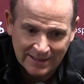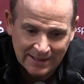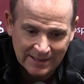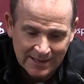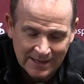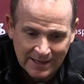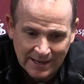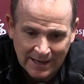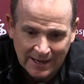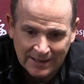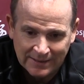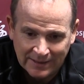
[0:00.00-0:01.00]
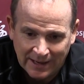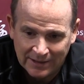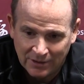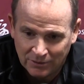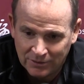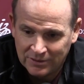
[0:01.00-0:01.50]
I
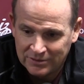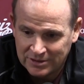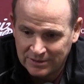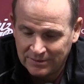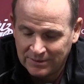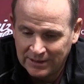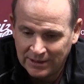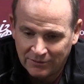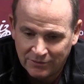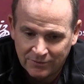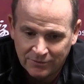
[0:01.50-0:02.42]
know, you know,